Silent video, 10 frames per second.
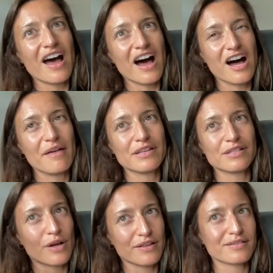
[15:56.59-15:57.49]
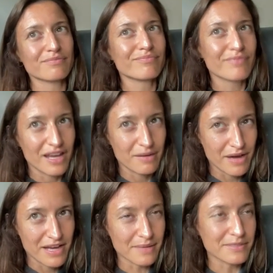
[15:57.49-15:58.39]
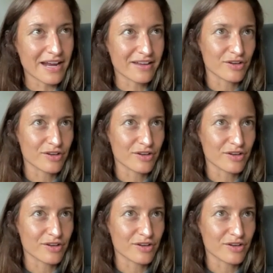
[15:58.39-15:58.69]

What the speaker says: as well as in my Substack.